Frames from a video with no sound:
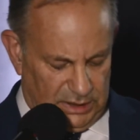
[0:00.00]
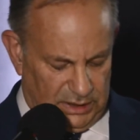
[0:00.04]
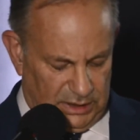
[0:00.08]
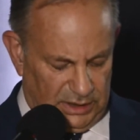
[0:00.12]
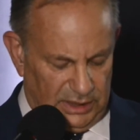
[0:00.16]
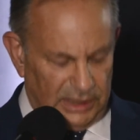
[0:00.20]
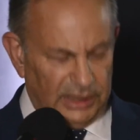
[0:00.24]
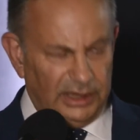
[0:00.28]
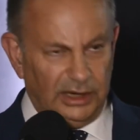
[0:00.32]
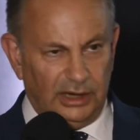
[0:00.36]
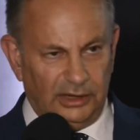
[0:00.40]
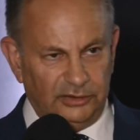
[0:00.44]

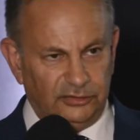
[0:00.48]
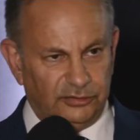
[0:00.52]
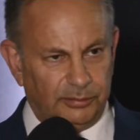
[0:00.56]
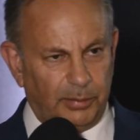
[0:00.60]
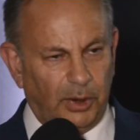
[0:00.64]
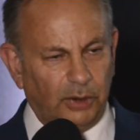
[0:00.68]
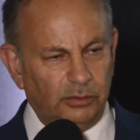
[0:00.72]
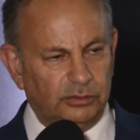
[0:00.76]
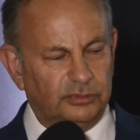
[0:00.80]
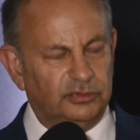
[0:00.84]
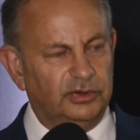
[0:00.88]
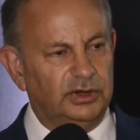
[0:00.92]
I, I
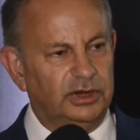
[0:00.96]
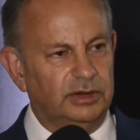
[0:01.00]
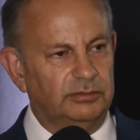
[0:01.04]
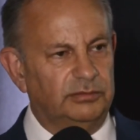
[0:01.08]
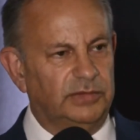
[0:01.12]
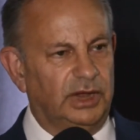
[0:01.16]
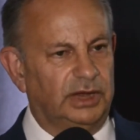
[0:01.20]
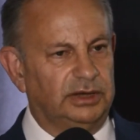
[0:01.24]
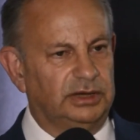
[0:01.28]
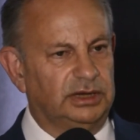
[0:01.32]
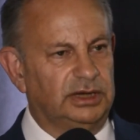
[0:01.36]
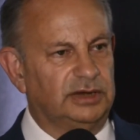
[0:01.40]
spoke to him
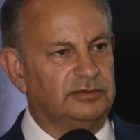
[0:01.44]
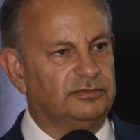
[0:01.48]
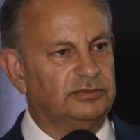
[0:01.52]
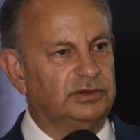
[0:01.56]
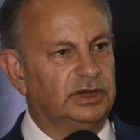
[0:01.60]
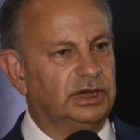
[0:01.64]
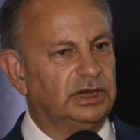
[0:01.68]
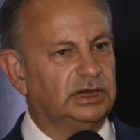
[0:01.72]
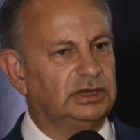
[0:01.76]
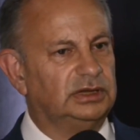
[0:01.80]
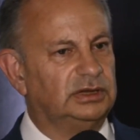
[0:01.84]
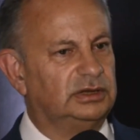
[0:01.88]
that
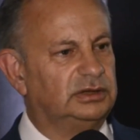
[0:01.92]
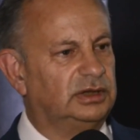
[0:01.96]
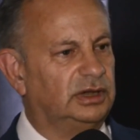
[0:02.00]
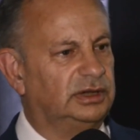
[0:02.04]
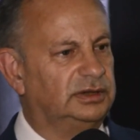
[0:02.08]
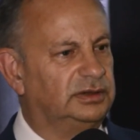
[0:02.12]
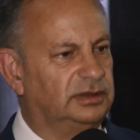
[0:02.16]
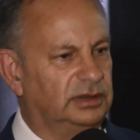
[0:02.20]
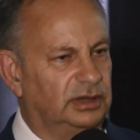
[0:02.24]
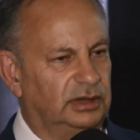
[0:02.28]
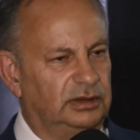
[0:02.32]
evening, and I,